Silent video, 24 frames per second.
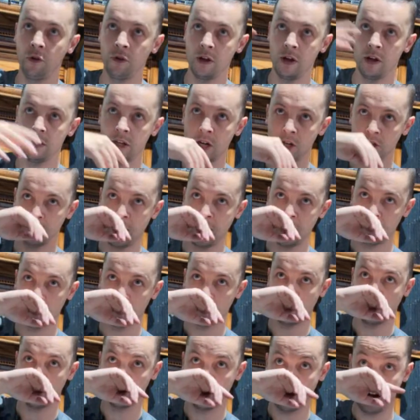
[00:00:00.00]
Dungeon Master
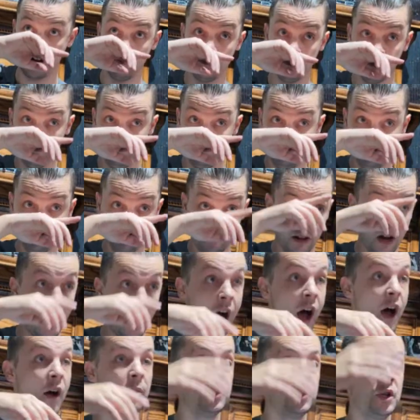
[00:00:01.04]
Workshop.
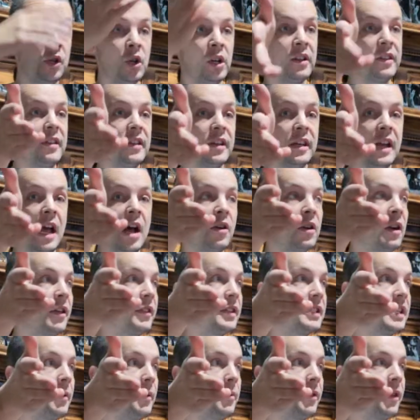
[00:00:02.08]
You can sit down at the
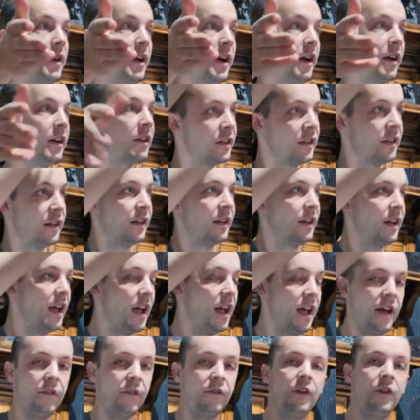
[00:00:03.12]
table there
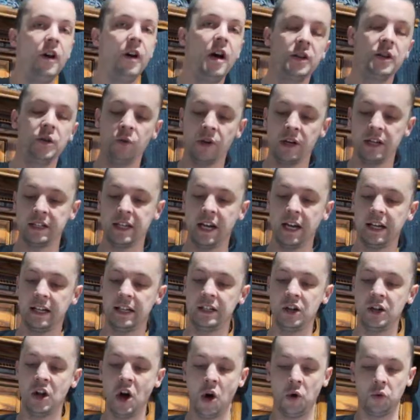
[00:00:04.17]
if you want to take any
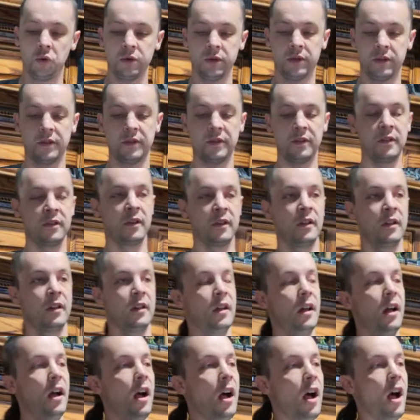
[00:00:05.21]
notes.
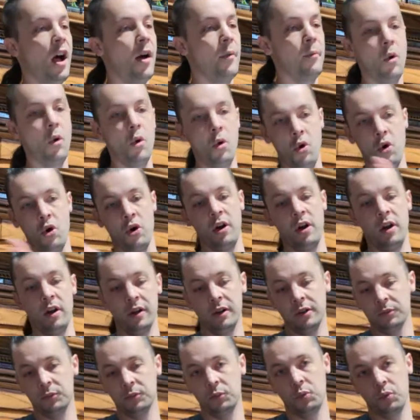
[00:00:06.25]
Or
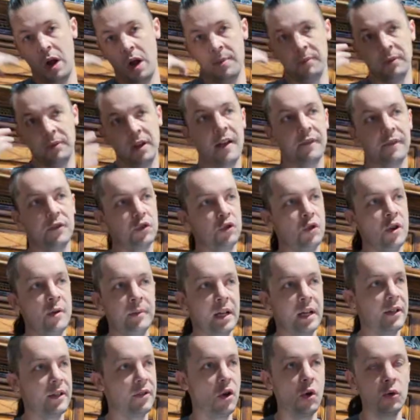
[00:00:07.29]
I'm live streaming
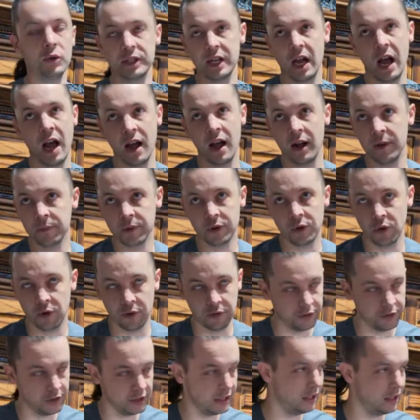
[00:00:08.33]
it the whole time, so if
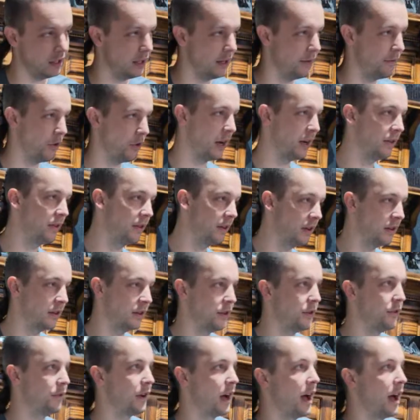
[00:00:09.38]
you need to leave or anything,
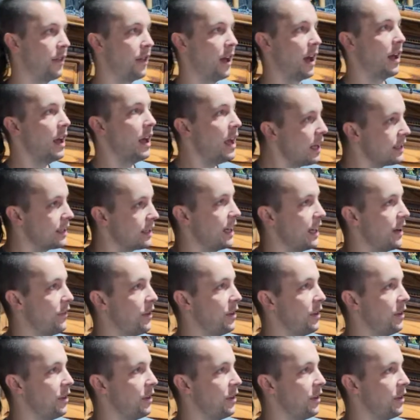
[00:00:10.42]
you've got that. Hey, Steven.